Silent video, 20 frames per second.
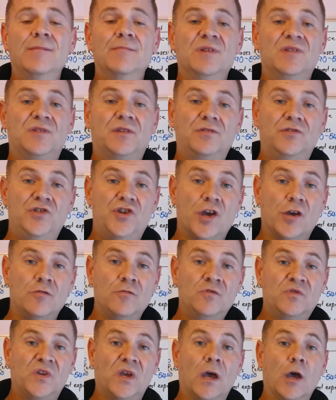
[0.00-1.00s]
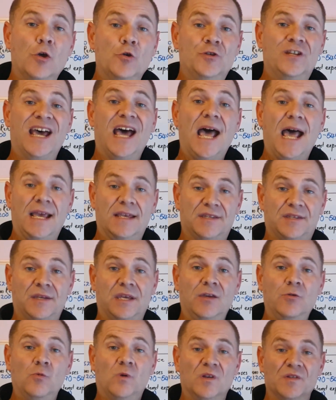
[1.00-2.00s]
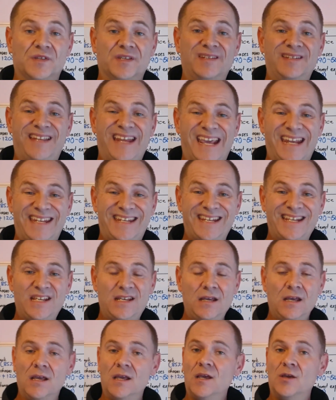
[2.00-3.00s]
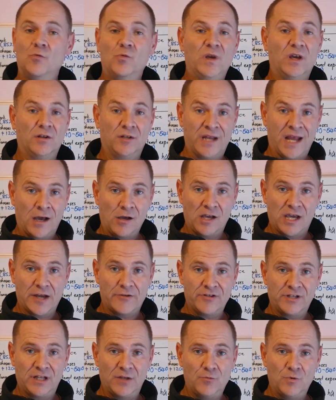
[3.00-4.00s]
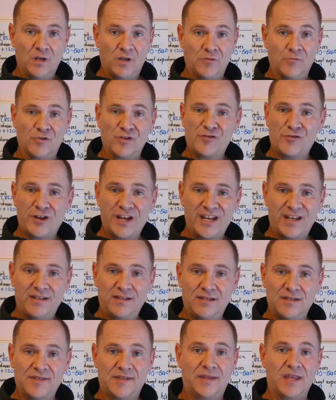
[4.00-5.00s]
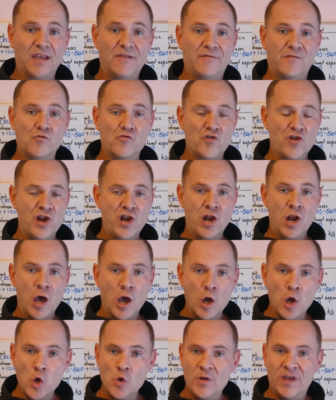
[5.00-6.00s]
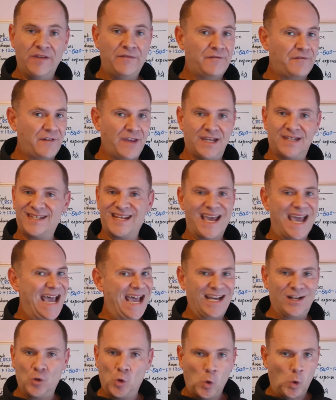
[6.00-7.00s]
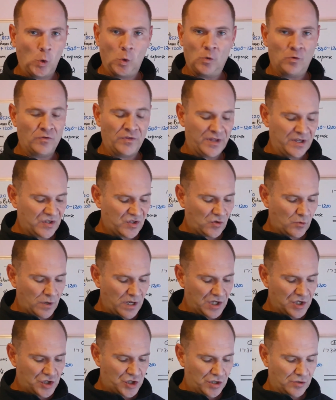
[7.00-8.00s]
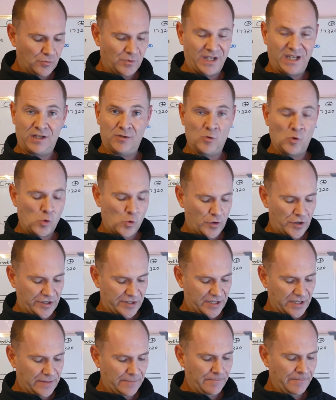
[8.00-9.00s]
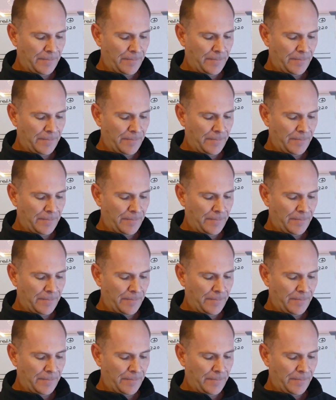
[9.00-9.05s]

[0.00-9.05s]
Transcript: Mr. Jones owed us. He was a debtor. We are now currently working with creditors, therefore no effect at all on this question. We ignore it.